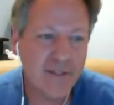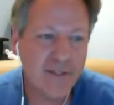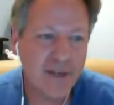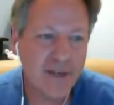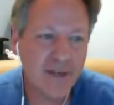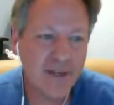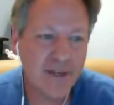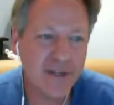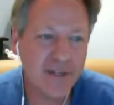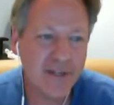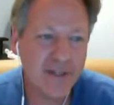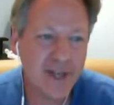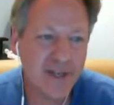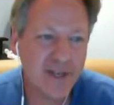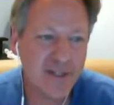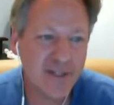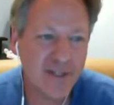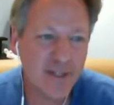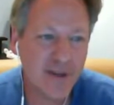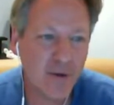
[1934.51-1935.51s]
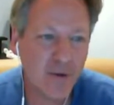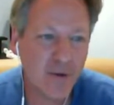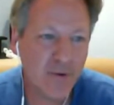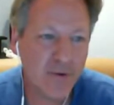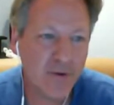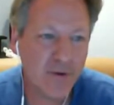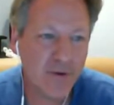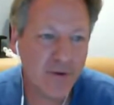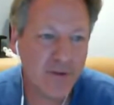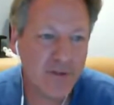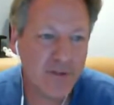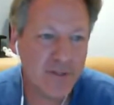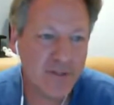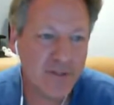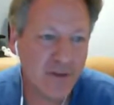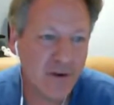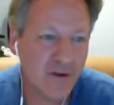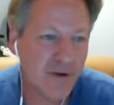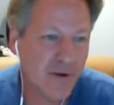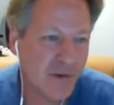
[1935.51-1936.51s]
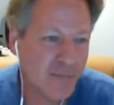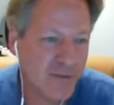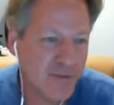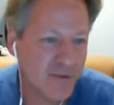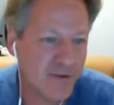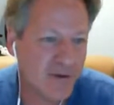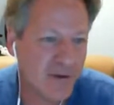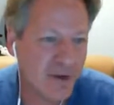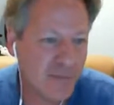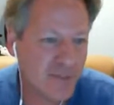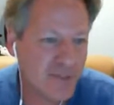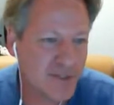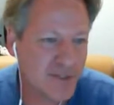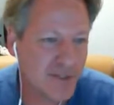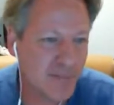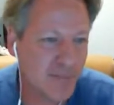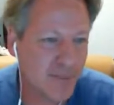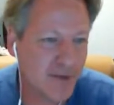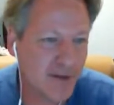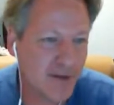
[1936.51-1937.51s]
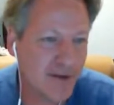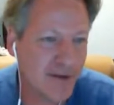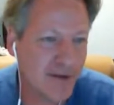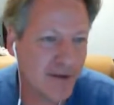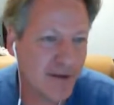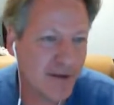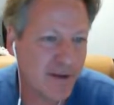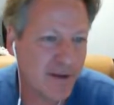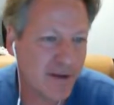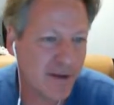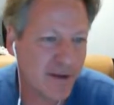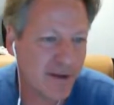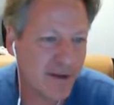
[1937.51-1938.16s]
Tesla owners. Oh, I'm sorry, I'm skipping. The